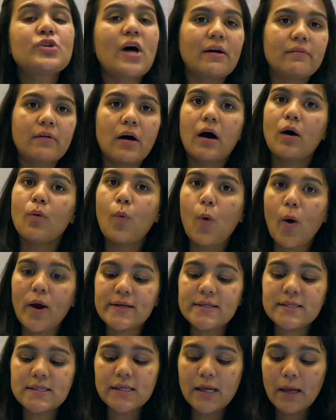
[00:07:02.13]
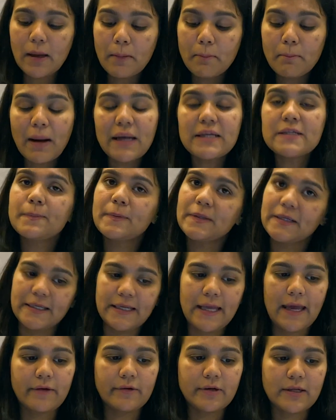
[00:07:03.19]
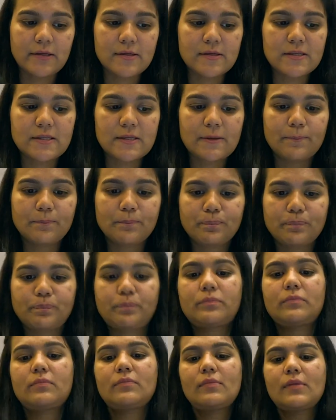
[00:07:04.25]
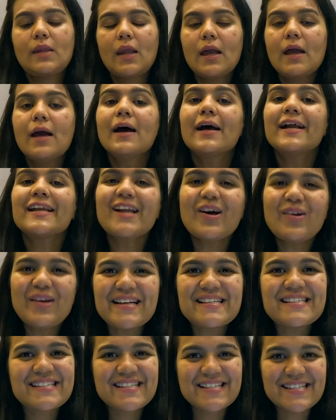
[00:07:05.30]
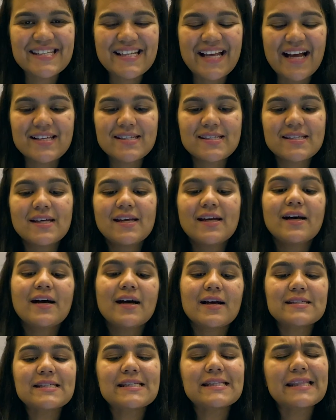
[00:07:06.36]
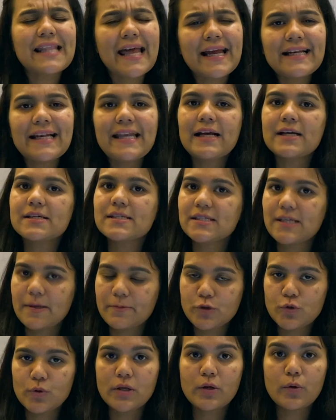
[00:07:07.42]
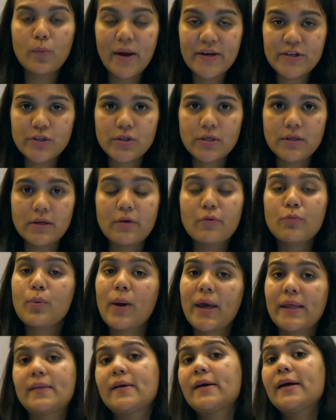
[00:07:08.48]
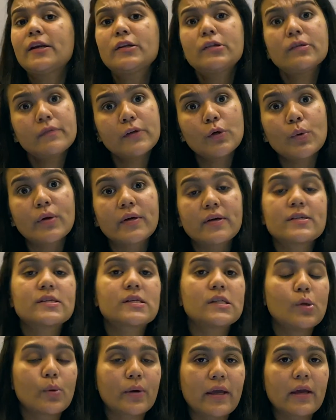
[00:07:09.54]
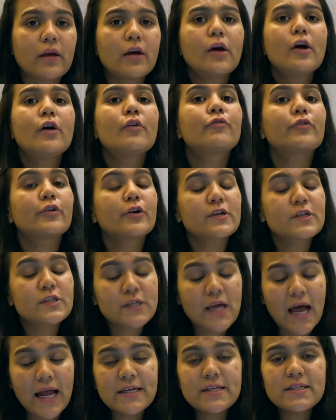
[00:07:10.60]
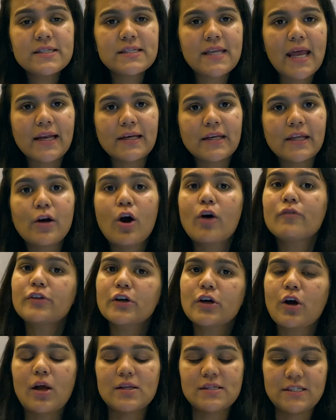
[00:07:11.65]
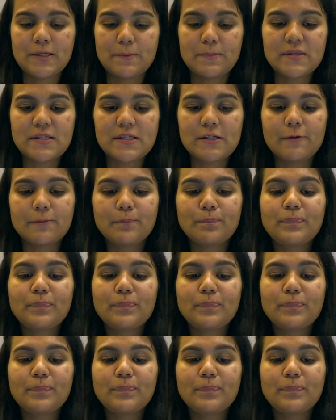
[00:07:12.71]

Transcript: Java avoids multiple inheritance. Now let's discuss a slightly conceptual question where the interviewer is looking for your understanding of the concepts.